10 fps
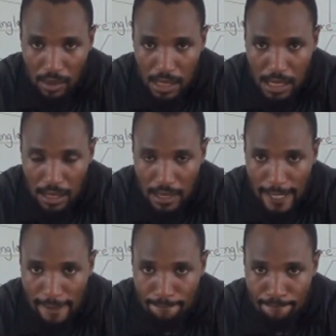
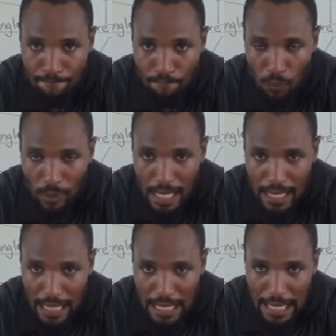the
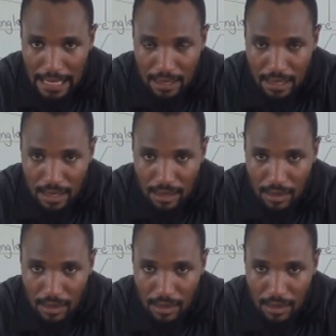lines.